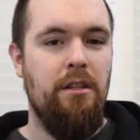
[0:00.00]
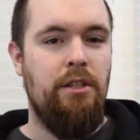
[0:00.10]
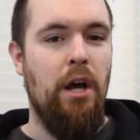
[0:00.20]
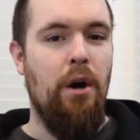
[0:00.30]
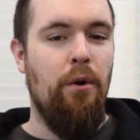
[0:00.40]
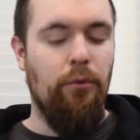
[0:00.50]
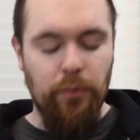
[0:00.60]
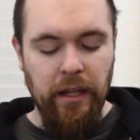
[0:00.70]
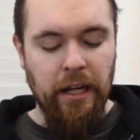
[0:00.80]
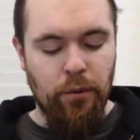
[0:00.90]
So
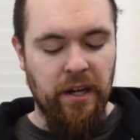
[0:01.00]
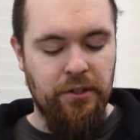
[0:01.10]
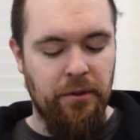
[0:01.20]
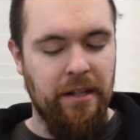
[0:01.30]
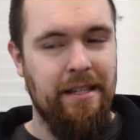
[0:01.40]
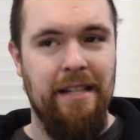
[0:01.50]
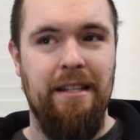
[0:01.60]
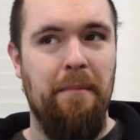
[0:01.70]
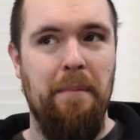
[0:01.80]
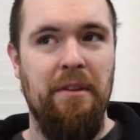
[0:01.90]
really quick shooting test
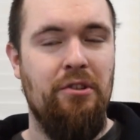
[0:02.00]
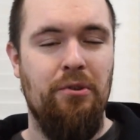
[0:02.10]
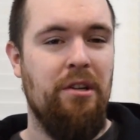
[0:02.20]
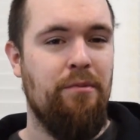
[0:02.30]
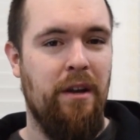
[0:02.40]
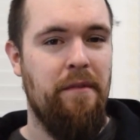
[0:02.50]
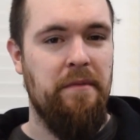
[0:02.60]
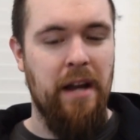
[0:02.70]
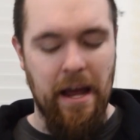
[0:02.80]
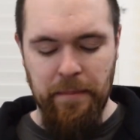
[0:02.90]
that might be the shortest one I've
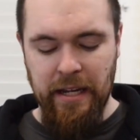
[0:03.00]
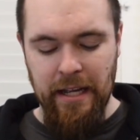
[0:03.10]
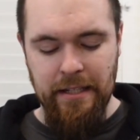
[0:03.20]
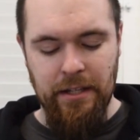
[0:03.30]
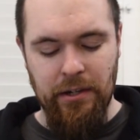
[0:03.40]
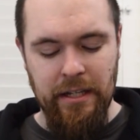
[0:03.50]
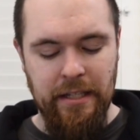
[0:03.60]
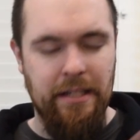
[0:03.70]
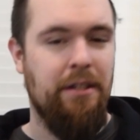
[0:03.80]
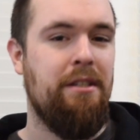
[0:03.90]
ever had, because there is
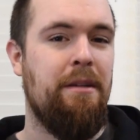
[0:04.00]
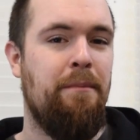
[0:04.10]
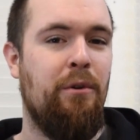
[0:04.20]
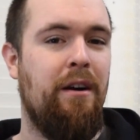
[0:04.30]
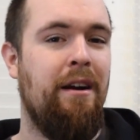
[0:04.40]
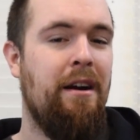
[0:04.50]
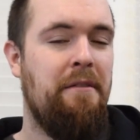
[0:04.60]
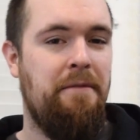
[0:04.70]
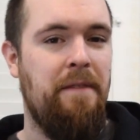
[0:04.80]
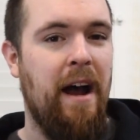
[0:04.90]
still some more
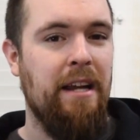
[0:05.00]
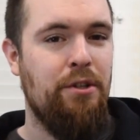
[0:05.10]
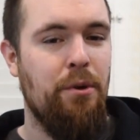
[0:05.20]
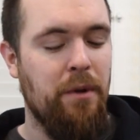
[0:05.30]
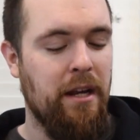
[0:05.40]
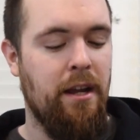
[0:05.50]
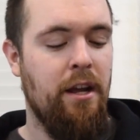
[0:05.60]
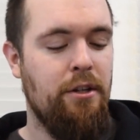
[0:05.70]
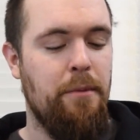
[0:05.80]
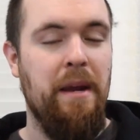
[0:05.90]
fine tuning
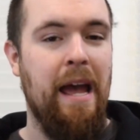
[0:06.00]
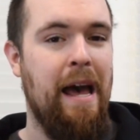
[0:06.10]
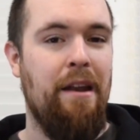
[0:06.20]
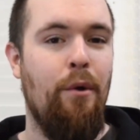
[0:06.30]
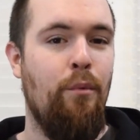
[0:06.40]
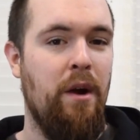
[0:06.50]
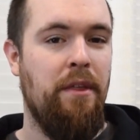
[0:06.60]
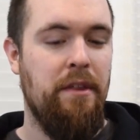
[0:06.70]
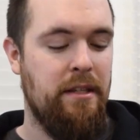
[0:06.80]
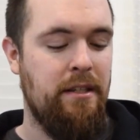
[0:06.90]
to be had
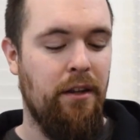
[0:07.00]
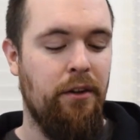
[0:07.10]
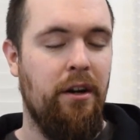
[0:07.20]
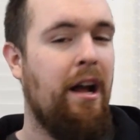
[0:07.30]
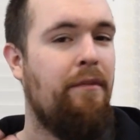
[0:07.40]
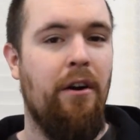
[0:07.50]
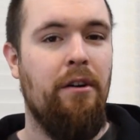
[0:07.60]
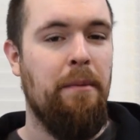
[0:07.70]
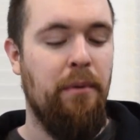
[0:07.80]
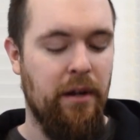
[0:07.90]
with this cylinder, and I've
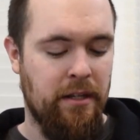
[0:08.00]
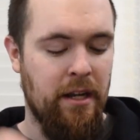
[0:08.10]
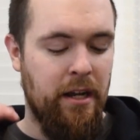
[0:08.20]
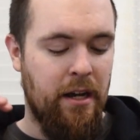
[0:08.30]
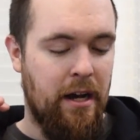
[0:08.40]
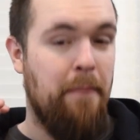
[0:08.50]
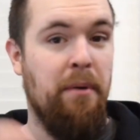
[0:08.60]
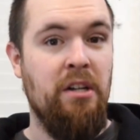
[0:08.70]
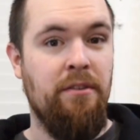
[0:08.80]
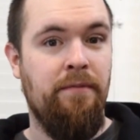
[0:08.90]
already put a
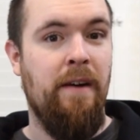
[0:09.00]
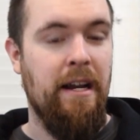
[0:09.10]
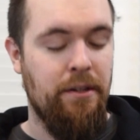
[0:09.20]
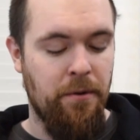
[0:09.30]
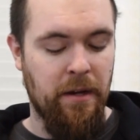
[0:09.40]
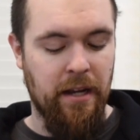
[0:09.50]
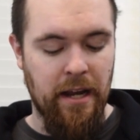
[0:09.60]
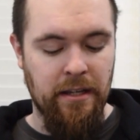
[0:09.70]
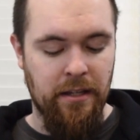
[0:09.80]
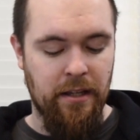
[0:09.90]
bunch of fine tuning
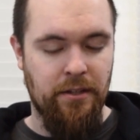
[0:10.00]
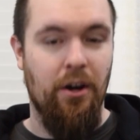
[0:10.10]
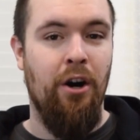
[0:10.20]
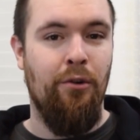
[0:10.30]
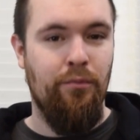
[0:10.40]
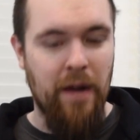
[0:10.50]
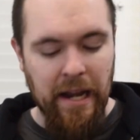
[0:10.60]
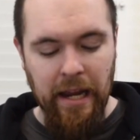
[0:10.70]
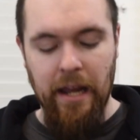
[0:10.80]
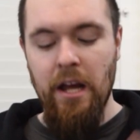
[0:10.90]
into this
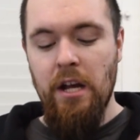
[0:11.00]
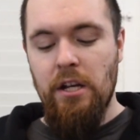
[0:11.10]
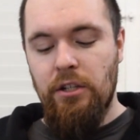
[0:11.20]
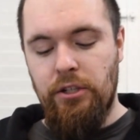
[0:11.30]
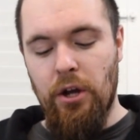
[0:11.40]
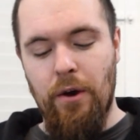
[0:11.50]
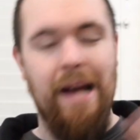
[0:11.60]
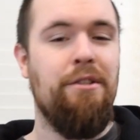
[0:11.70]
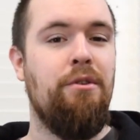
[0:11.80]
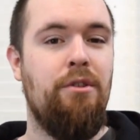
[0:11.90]
already. So
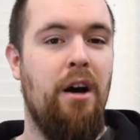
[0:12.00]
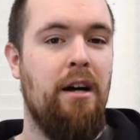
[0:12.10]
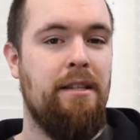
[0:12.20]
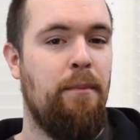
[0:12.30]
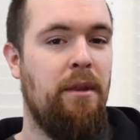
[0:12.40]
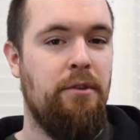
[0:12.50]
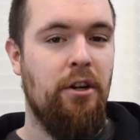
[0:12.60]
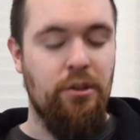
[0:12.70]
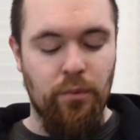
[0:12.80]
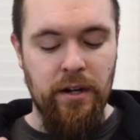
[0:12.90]
as you saw, some of the
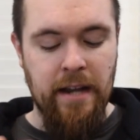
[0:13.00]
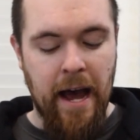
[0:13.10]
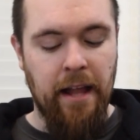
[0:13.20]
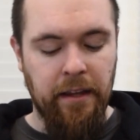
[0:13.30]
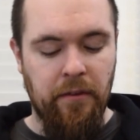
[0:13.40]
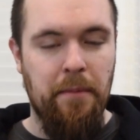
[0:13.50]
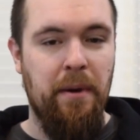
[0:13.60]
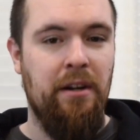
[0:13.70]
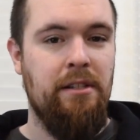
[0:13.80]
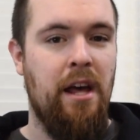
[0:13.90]
darts were not leaving the
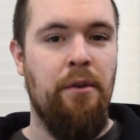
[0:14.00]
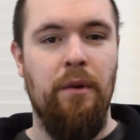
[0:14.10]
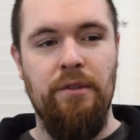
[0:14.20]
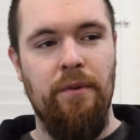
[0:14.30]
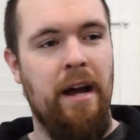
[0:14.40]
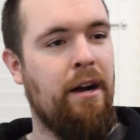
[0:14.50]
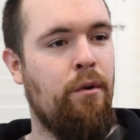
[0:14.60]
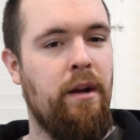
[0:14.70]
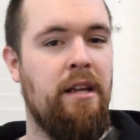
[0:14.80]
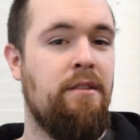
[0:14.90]
barrels, other ones were not
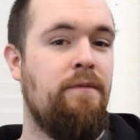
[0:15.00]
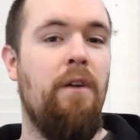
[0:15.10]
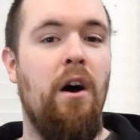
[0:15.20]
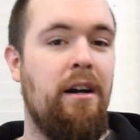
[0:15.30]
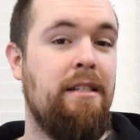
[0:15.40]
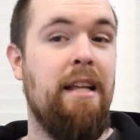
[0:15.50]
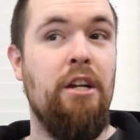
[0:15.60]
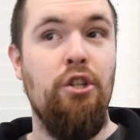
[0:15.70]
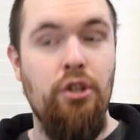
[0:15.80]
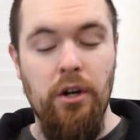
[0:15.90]
going as far as they
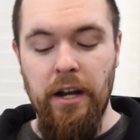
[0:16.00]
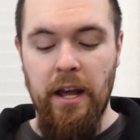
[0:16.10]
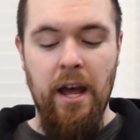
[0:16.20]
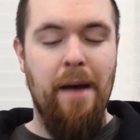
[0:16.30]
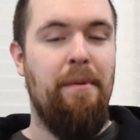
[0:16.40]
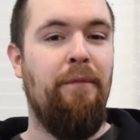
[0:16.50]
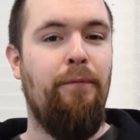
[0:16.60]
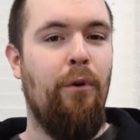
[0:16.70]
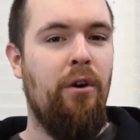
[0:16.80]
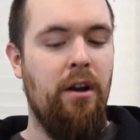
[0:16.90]
should, but
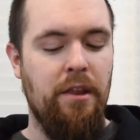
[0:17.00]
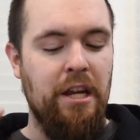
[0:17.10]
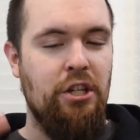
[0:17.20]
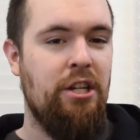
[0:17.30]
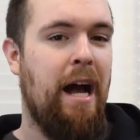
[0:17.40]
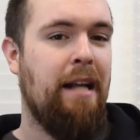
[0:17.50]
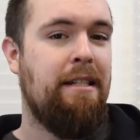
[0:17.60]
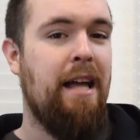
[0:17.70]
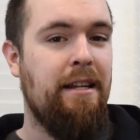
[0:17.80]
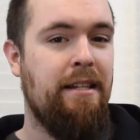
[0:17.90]
for the shots
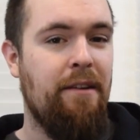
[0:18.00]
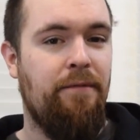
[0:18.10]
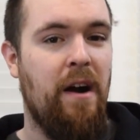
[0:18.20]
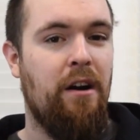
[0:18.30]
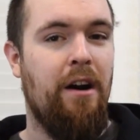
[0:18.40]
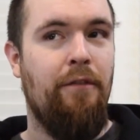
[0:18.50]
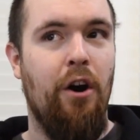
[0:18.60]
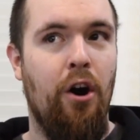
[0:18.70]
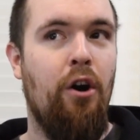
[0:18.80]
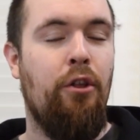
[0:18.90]
that did fire off
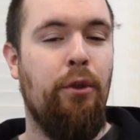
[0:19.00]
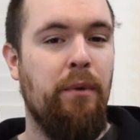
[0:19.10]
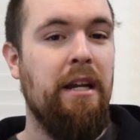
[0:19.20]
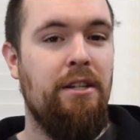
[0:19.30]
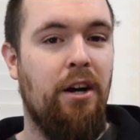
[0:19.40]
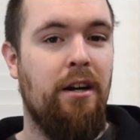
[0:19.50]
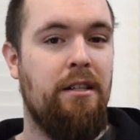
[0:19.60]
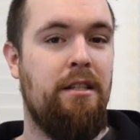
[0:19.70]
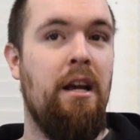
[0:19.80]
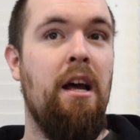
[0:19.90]
all three
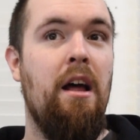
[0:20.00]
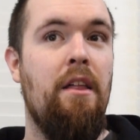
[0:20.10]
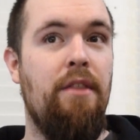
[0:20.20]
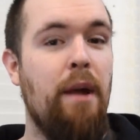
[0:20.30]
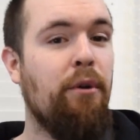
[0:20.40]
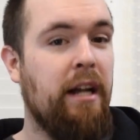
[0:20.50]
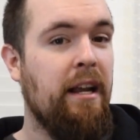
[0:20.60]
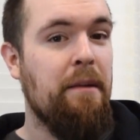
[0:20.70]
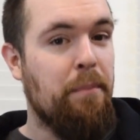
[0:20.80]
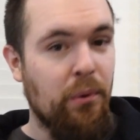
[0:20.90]
darts, they were
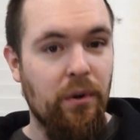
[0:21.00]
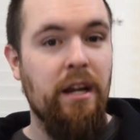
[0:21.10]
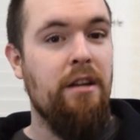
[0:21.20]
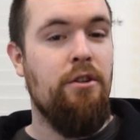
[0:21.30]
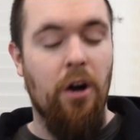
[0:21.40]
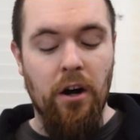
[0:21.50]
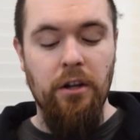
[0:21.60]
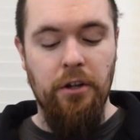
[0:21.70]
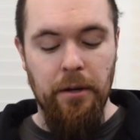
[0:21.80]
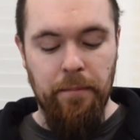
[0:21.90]
getting pretty darn
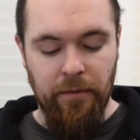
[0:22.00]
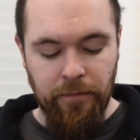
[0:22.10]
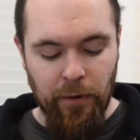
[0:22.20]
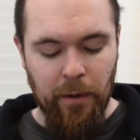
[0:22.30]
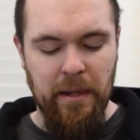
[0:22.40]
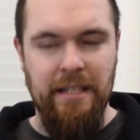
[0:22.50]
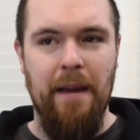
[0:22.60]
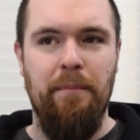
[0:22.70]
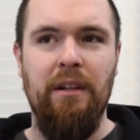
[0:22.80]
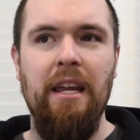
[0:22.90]
good performance. I
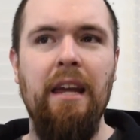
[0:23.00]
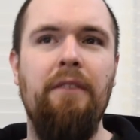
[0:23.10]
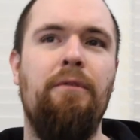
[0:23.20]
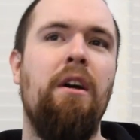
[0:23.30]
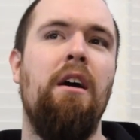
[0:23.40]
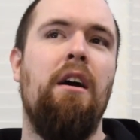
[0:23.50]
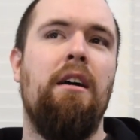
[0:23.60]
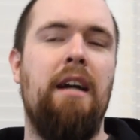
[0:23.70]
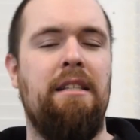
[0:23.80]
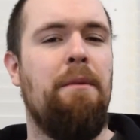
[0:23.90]
believe
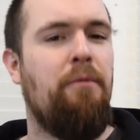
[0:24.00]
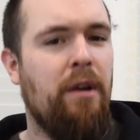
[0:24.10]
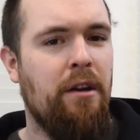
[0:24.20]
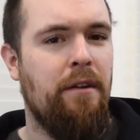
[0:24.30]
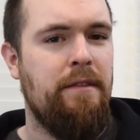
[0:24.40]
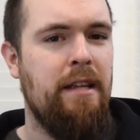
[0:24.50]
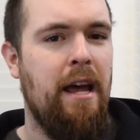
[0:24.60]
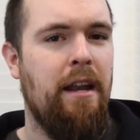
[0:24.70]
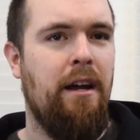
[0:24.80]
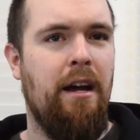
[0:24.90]
Custom three D Nerf
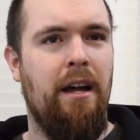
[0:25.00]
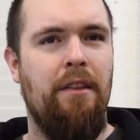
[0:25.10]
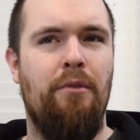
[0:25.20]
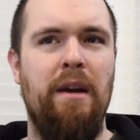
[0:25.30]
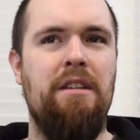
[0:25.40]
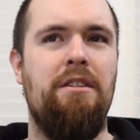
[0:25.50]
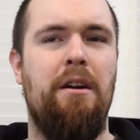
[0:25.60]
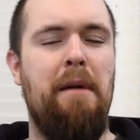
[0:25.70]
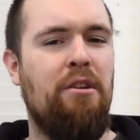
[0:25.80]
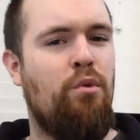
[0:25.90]
said uh, the ranges are
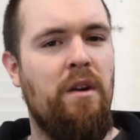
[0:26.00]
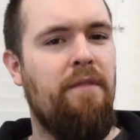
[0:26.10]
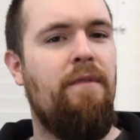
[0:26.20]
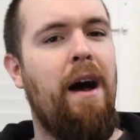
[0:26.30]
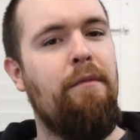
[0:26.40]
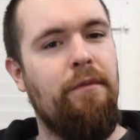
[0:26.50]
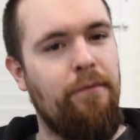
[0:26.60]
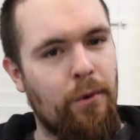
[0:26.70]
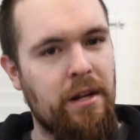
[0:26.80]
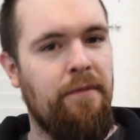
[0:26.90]
about twenty-five to
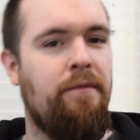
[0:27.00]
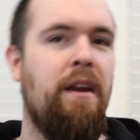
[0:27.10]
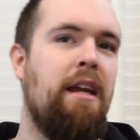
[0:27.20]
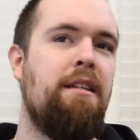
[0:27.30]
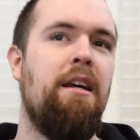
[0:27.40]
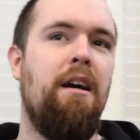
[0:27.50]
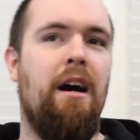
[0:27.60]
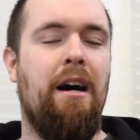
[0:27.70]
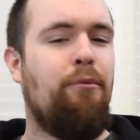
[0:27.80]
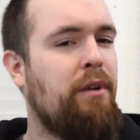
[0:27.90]
forty feet.
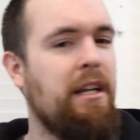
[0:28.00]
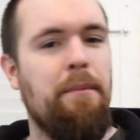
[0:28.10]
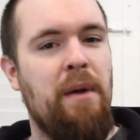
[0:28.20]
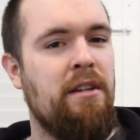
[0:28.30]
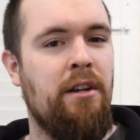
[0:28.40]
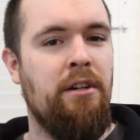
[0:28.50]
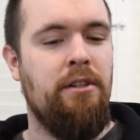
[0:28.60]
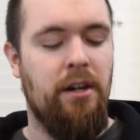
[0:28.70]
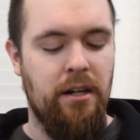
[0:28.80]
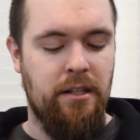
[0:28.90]
Uh, really depends on your
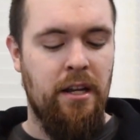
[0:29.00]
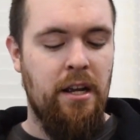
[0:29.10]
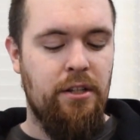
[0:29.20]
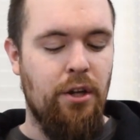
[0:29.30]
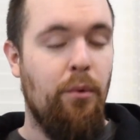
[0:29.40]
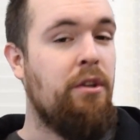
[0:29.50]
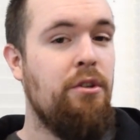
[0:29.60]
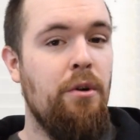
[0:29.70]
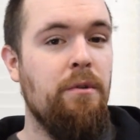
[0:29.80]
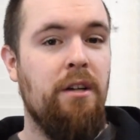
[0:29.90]
dart. So with
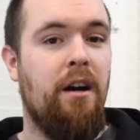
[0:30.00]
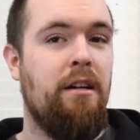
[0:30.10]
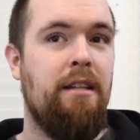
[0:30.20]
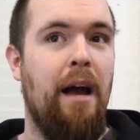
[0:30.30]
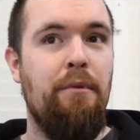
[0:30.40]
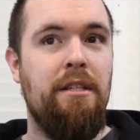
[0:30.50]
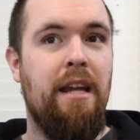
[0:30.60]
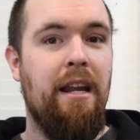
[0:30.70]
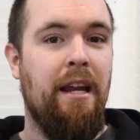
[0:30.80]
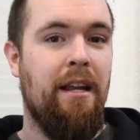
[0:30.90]
new darts, I was
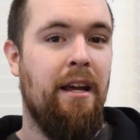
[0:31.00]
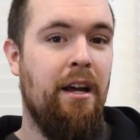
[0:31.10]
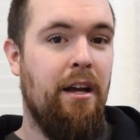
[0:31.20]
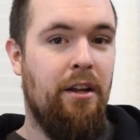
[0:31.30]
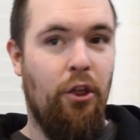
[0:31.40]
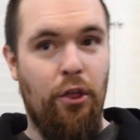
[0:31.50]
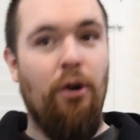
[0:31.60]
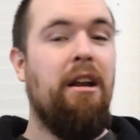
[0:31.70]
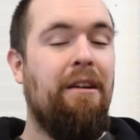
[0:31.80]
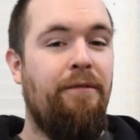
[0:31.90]
getting
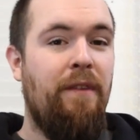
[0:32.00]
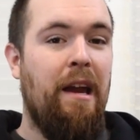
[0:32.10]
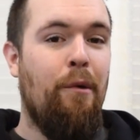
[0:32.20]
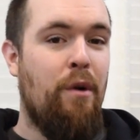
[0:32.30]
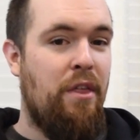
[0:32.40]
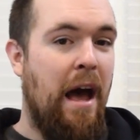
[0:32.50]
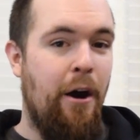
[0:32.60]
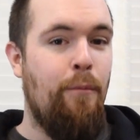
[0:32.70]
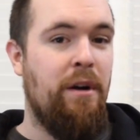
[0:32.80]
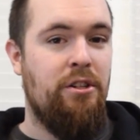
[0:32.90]
thirty feet
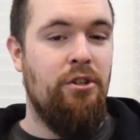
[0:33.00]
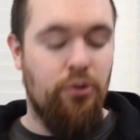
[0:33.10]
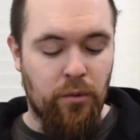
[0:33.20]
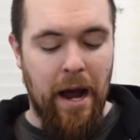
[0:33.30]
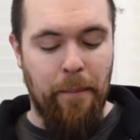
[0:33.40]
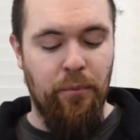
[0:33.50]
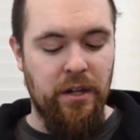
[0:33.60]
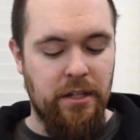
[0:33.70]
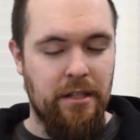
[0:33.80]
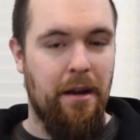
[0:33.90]
without much drop,
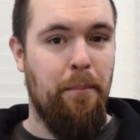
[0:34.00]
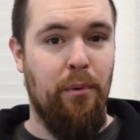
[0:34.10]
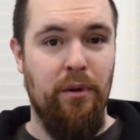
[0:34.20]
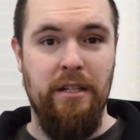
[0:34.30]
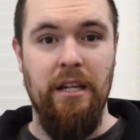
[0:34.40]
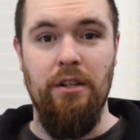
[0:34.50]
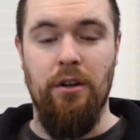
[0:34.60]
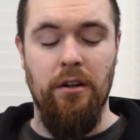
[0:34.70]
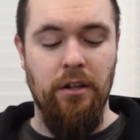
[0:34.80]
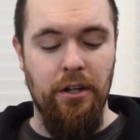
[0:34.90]
which is pretty
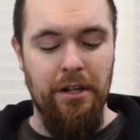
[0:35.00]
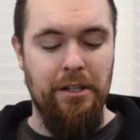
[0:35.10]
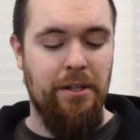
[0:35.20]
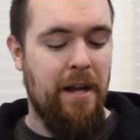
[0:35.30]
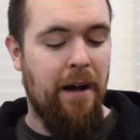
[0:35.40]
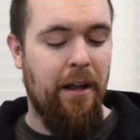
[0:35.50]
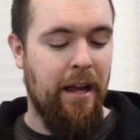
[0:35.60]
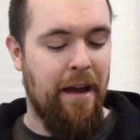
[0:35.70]
darn good. So now all I